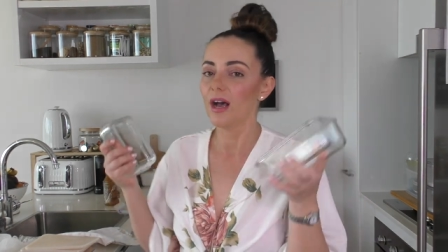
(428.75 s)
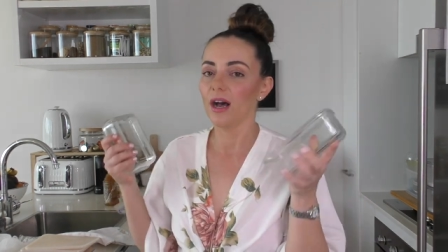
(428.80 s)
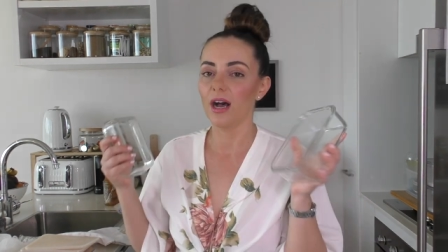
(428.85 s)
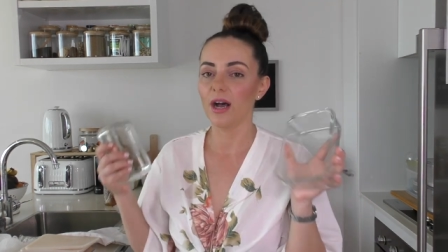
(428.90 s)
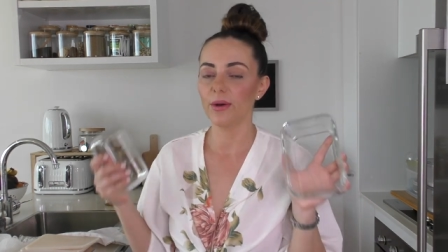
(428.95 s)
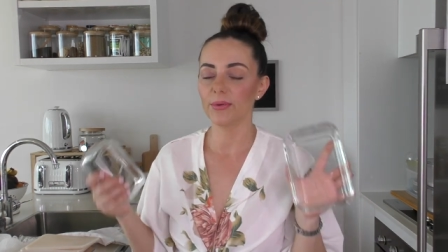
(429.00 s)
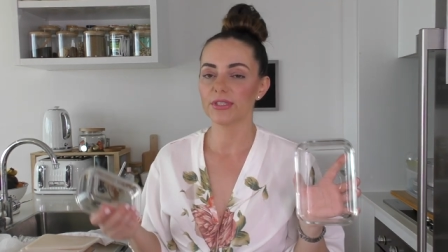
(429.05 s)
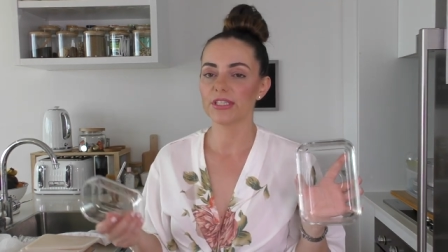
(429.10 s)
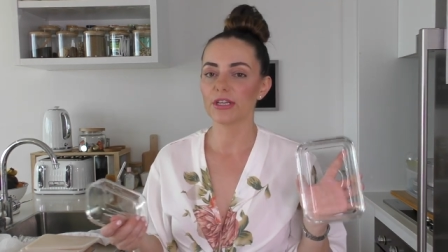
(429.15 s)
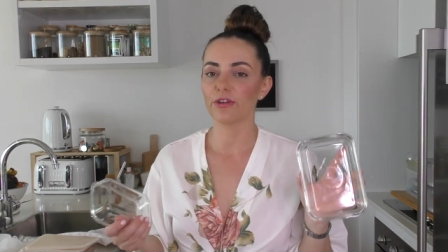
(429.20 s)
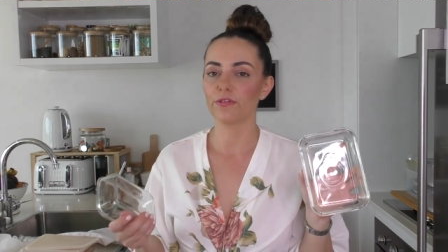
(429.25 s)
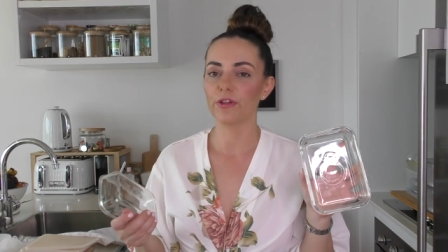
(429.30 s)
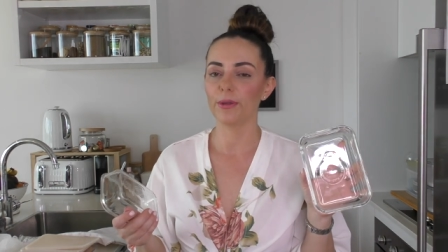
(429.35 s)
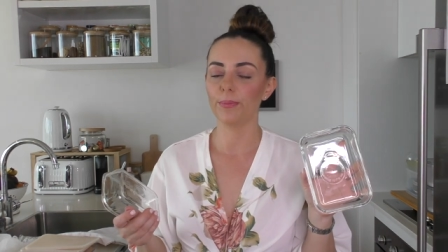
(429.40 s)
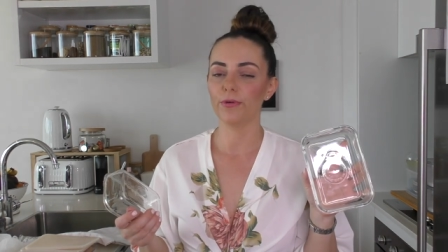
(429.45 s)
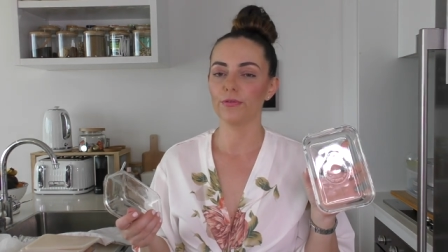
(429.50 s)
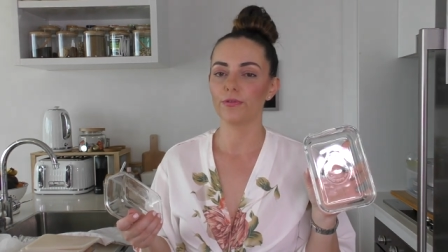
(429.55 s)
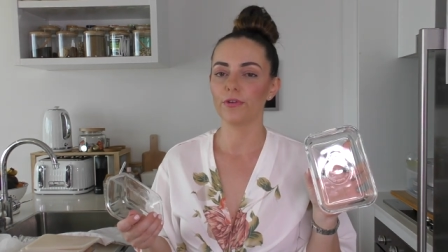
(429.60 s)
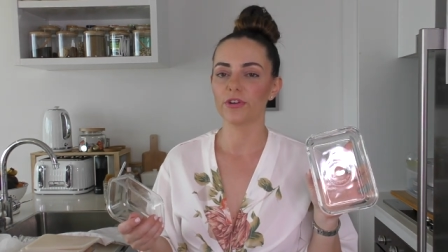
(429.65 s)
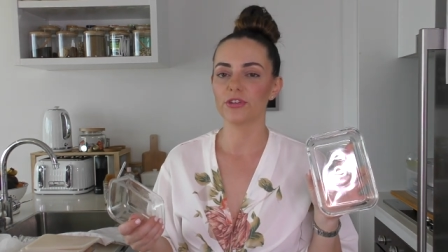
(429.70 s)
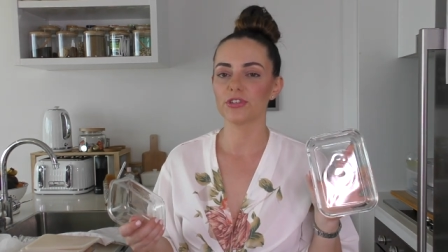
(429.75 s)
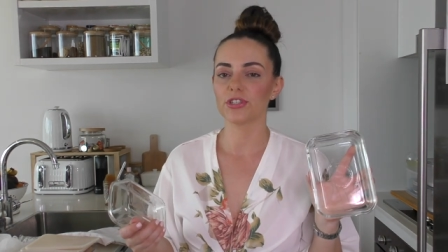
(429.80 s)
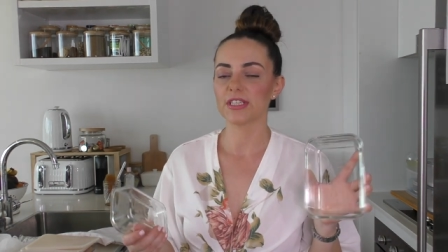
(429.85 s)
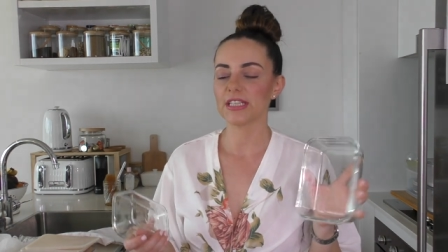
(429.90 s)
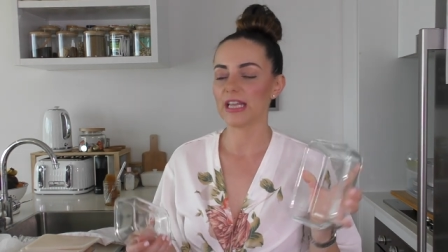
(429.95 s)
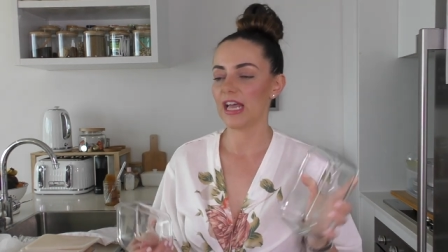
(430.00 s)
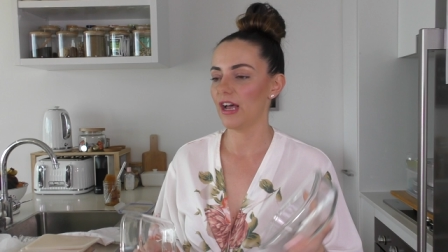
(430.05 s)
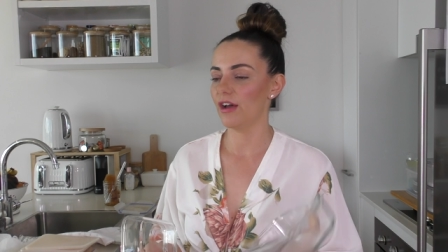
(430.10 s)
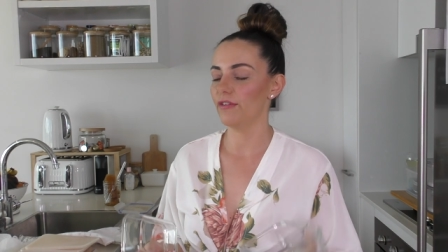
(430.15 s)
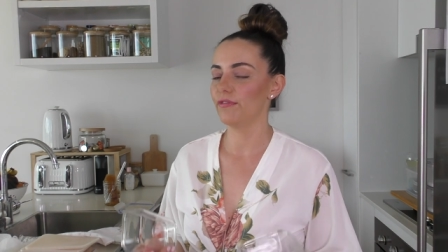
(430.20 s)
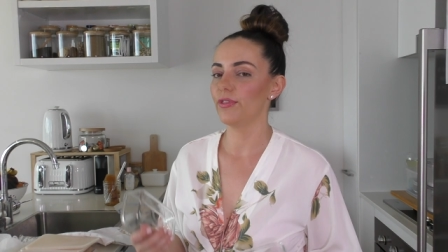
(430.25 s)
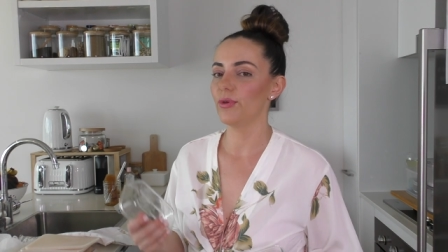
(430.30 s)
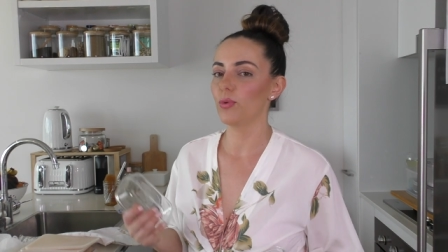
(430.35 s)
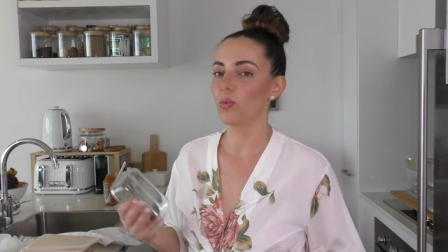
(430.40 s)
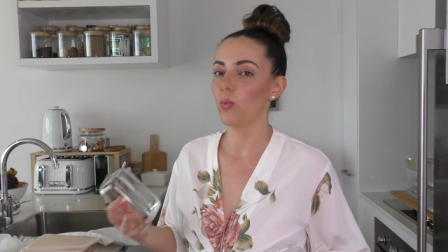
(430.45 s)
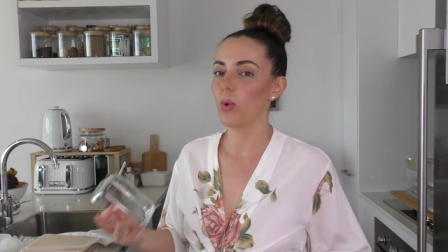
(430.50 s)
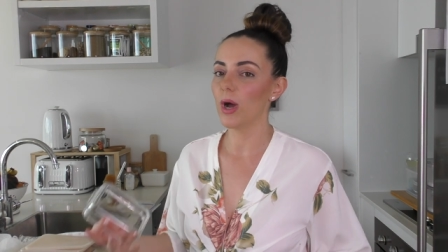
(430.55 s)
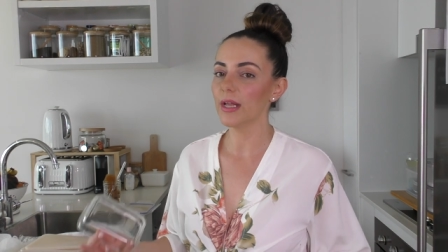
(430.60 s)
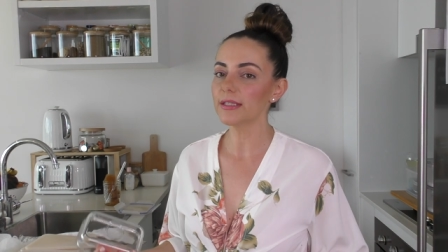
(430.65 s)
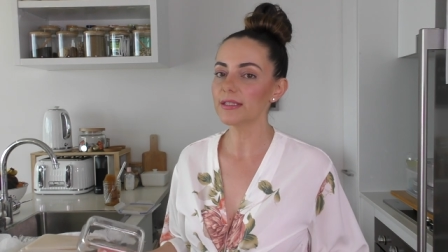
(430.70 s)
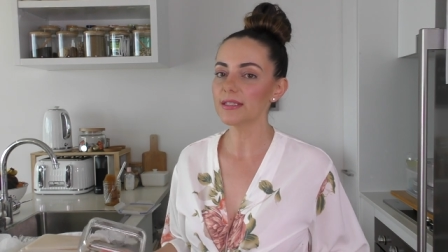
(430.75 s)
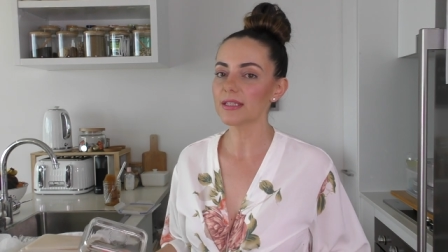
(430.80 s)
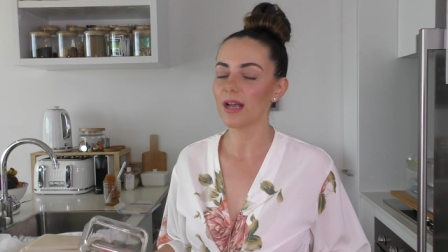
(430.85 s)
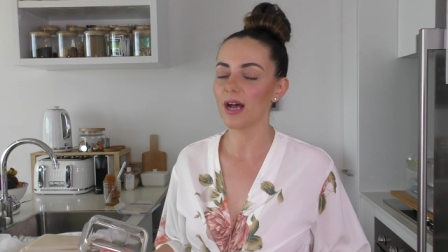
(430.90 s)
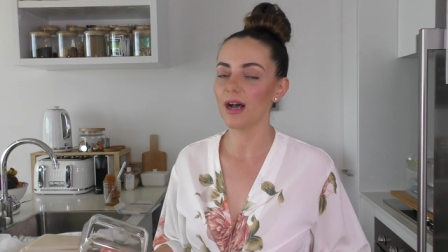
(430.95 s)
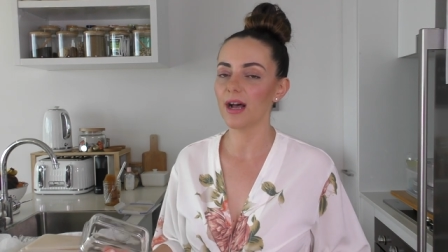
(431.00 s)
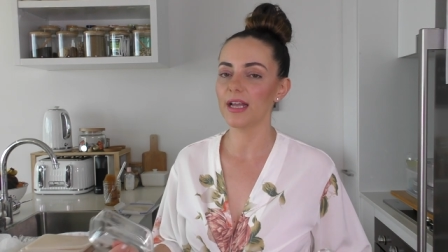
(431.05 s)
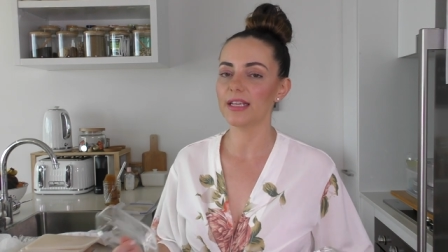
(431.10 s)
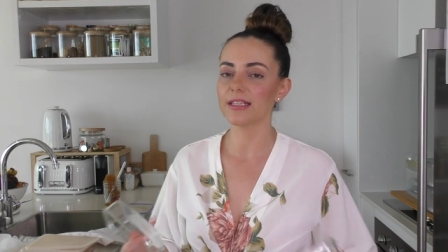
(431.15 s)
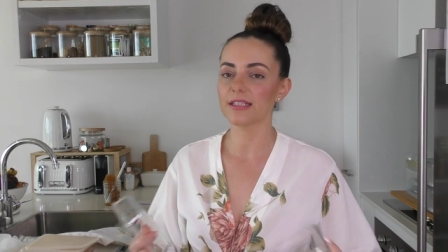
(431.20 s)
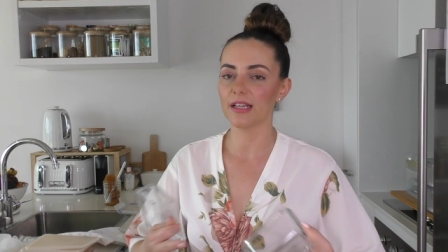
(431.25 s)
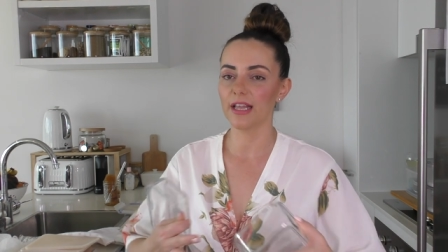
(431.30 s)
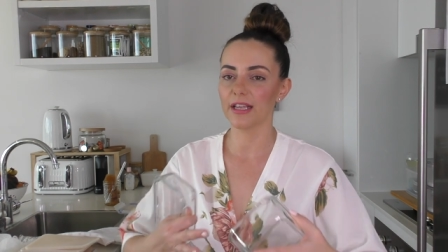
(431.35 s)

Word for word: I would definitely prefer to just have the one size,